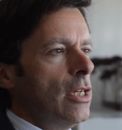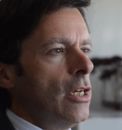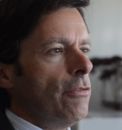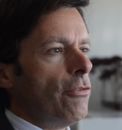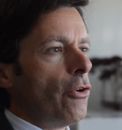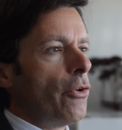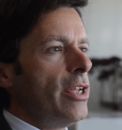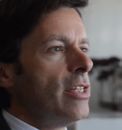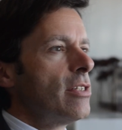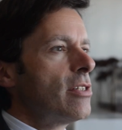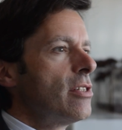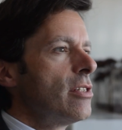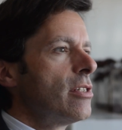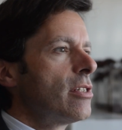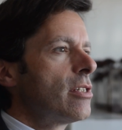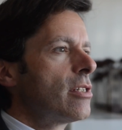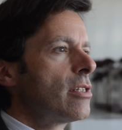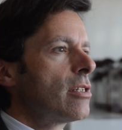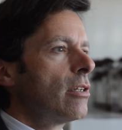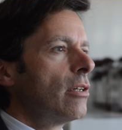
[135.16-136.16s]
For
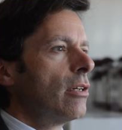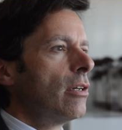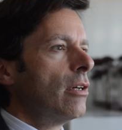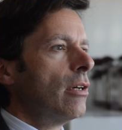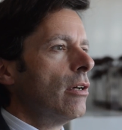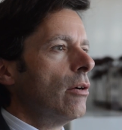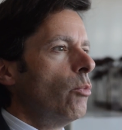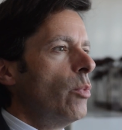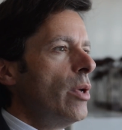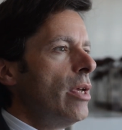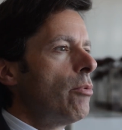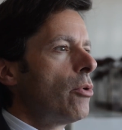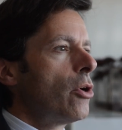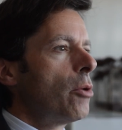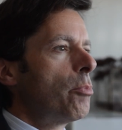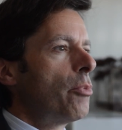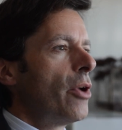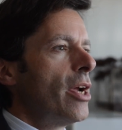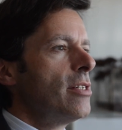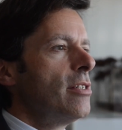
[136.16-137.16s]
instance, we were
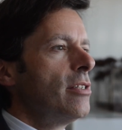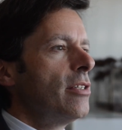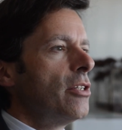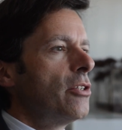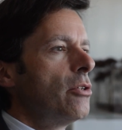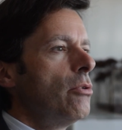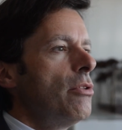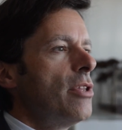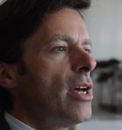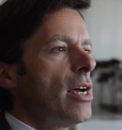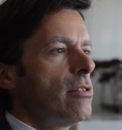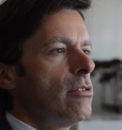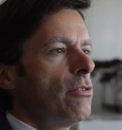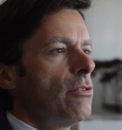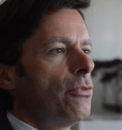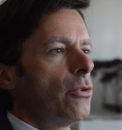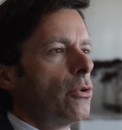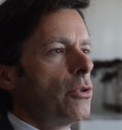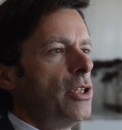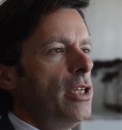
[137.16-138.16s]
present in
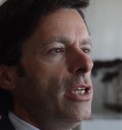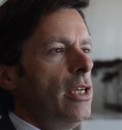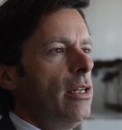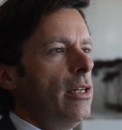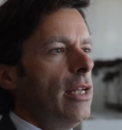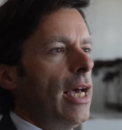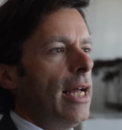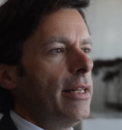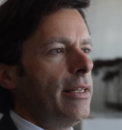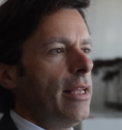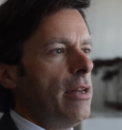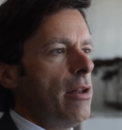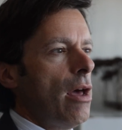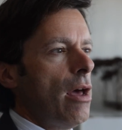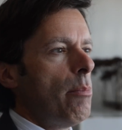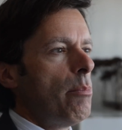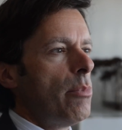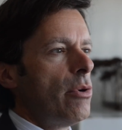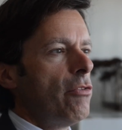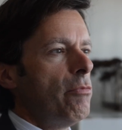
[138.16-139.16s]
2014 at a
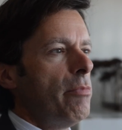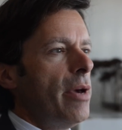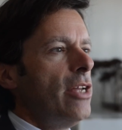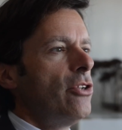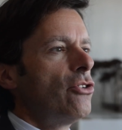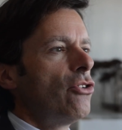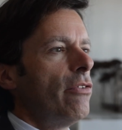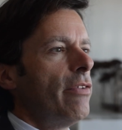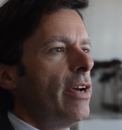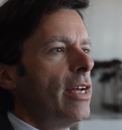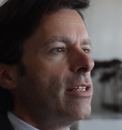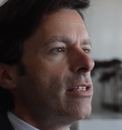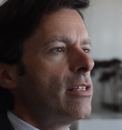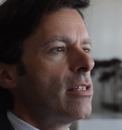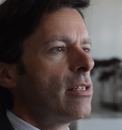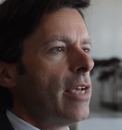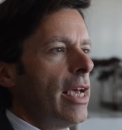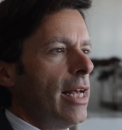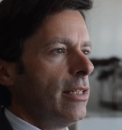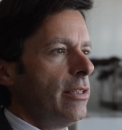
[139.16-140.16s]
number of major events
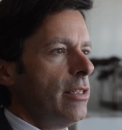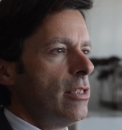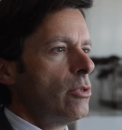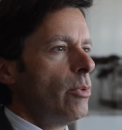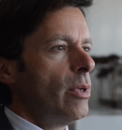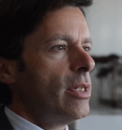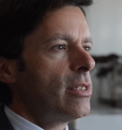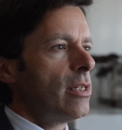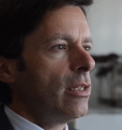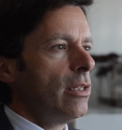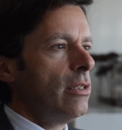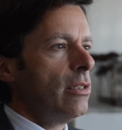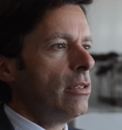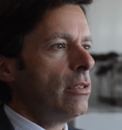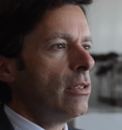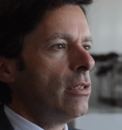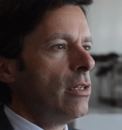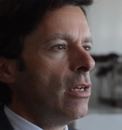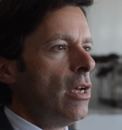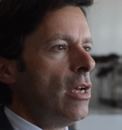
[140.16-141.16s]
held in Switzerland,
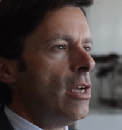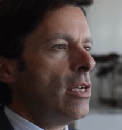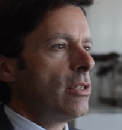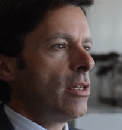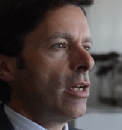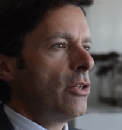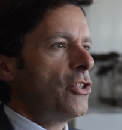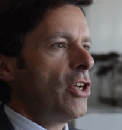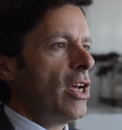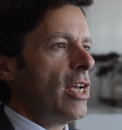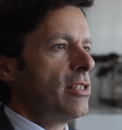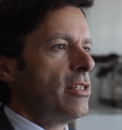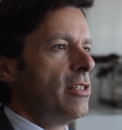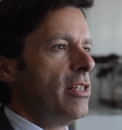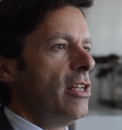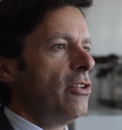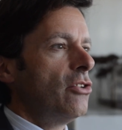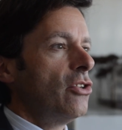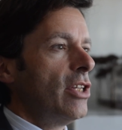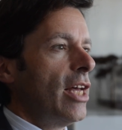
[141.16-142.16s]
such as the
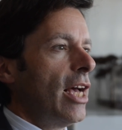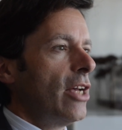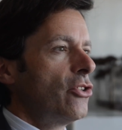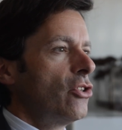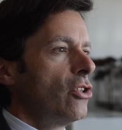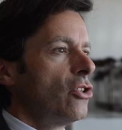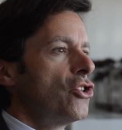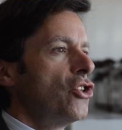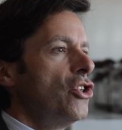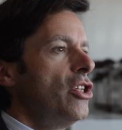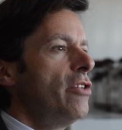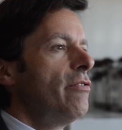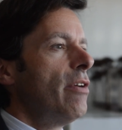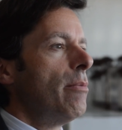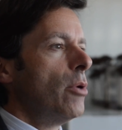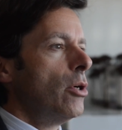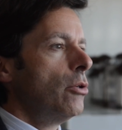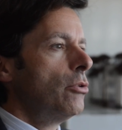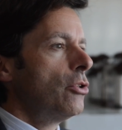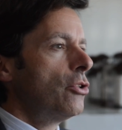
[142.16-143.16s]
International Geneva
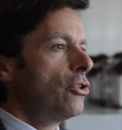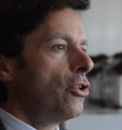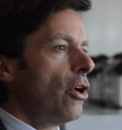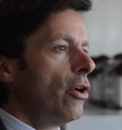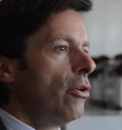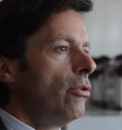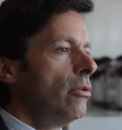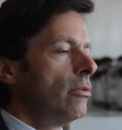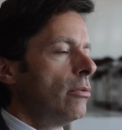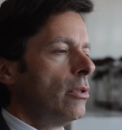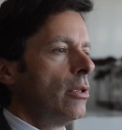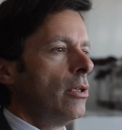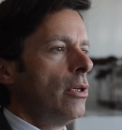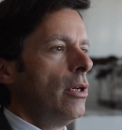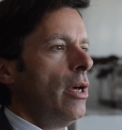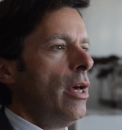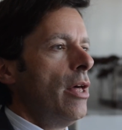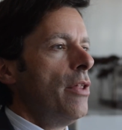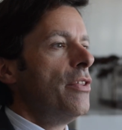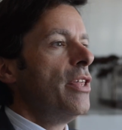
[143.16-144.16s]
Motor Show,
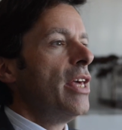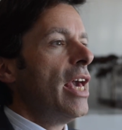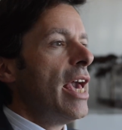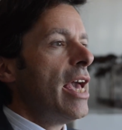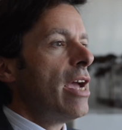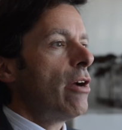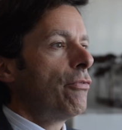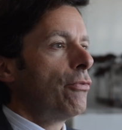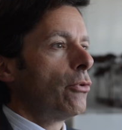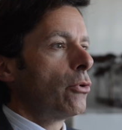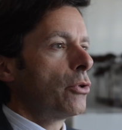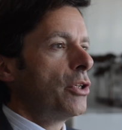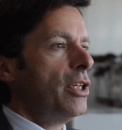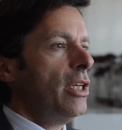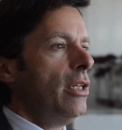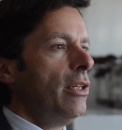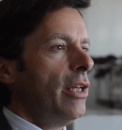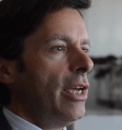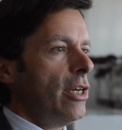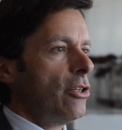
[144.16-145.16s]
the Air
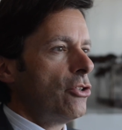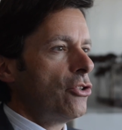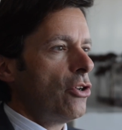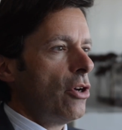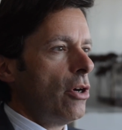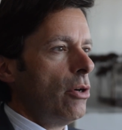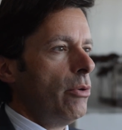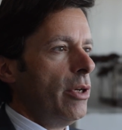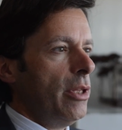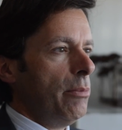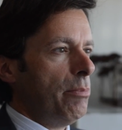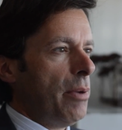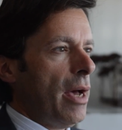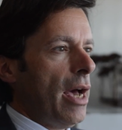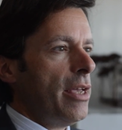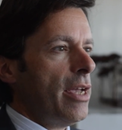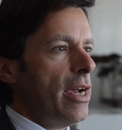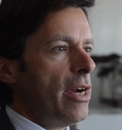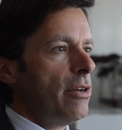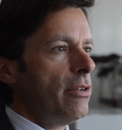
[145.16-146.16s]
14 Air Show in
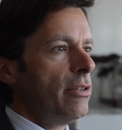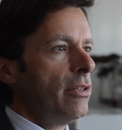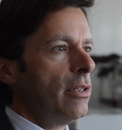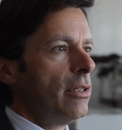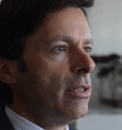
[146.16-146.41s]
Payerne,